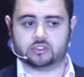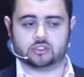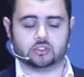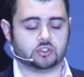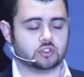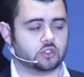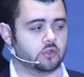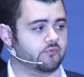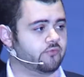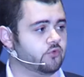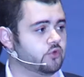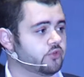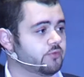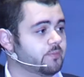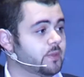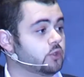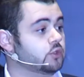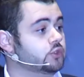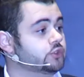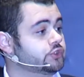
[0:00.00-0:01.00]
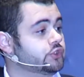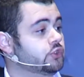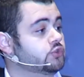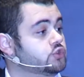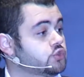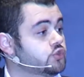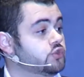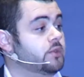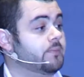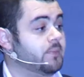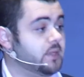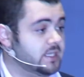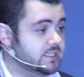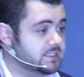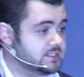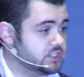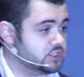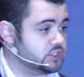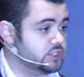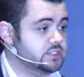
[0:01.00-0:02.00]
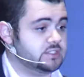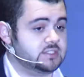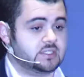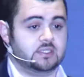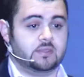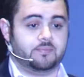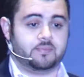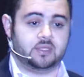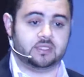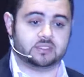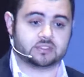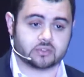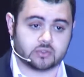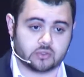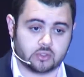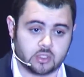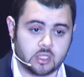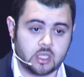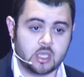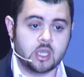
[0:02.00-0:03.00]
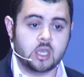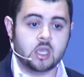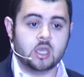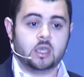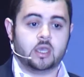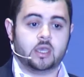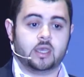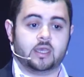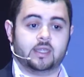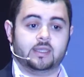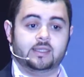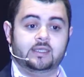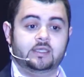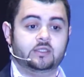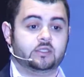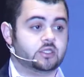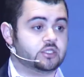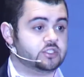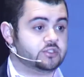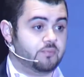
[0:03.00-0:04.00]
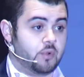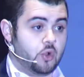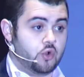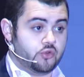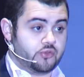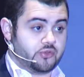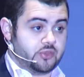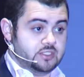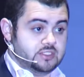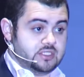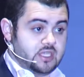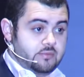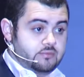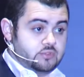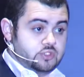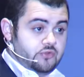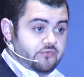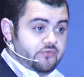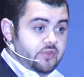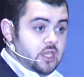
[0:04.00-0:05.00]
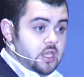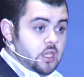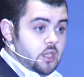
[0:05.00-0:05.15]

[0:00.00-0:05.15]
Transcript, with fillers: and so forth, but also to the politicians and the political uh, leaders, both in terms of